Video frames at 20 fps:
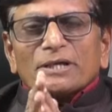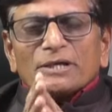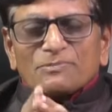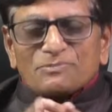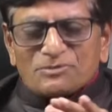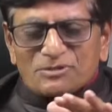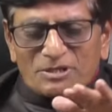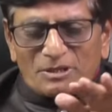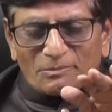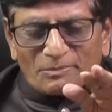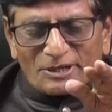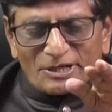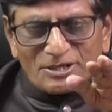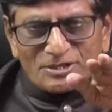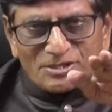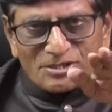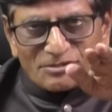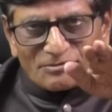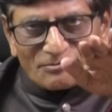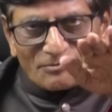If
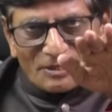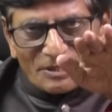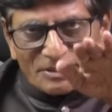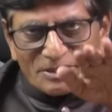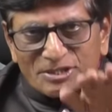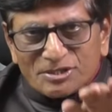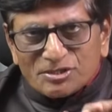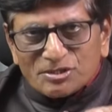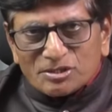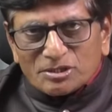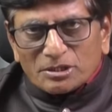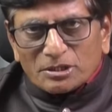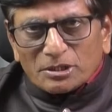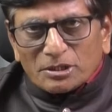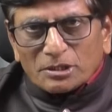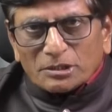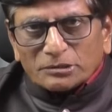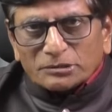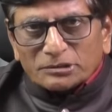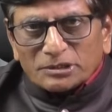somebody's wages
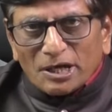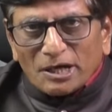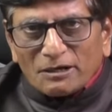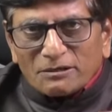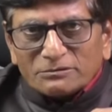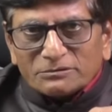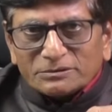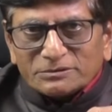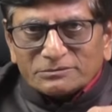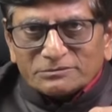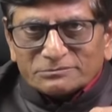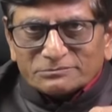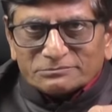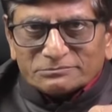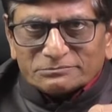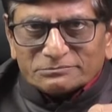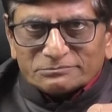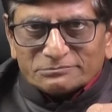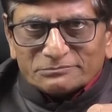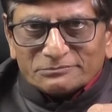go
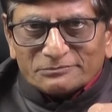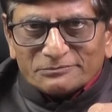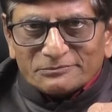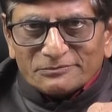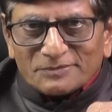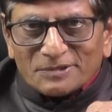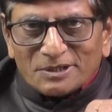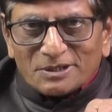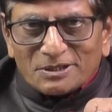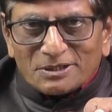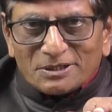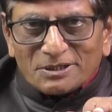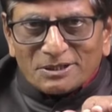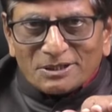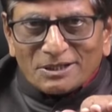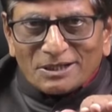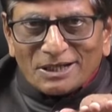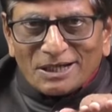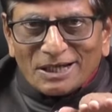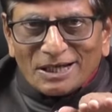down
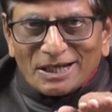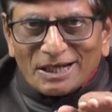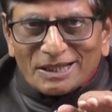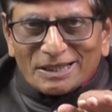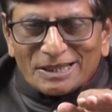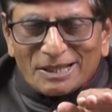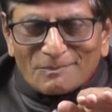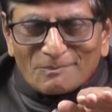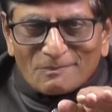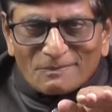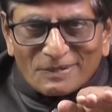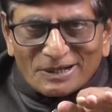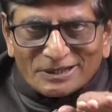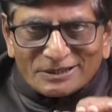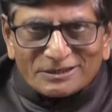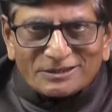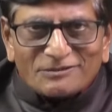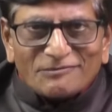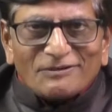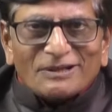in the
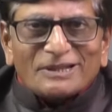month